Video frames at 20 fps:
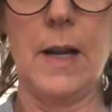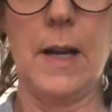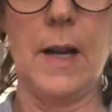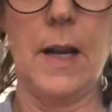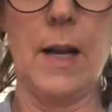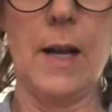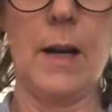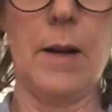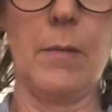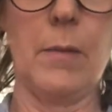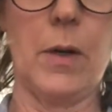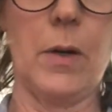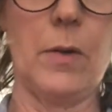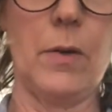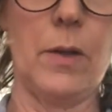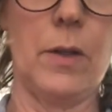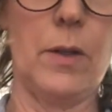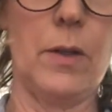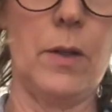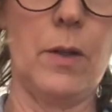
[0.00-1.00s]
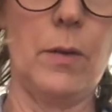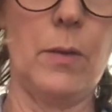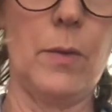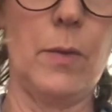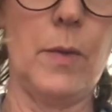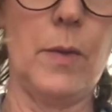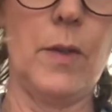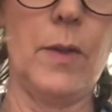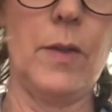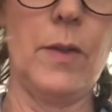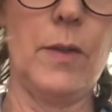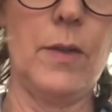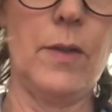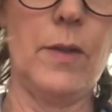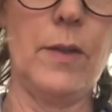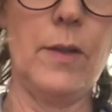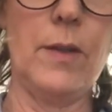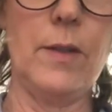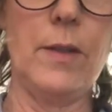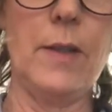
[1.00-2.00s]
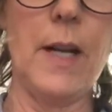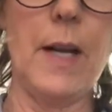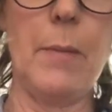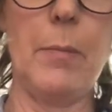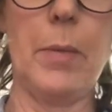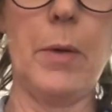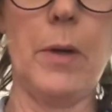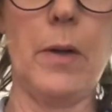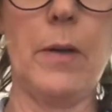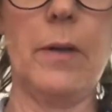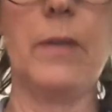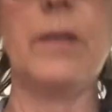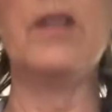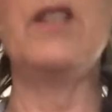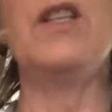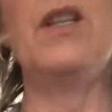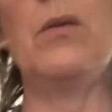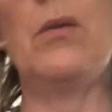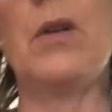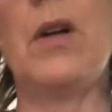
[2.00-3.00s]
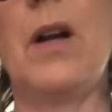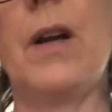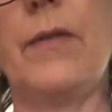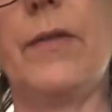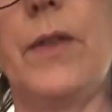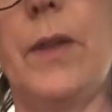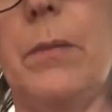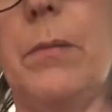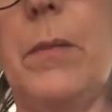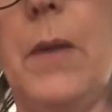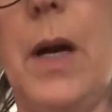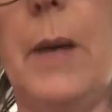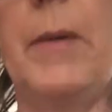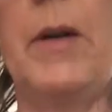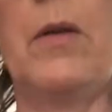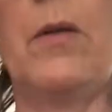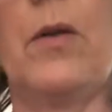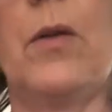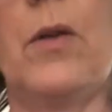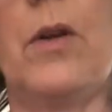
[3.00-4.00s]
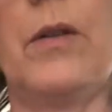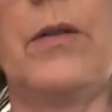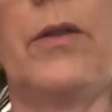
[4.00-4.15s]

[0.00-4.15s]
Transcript: and I'm going to staple. You will have to, mommy or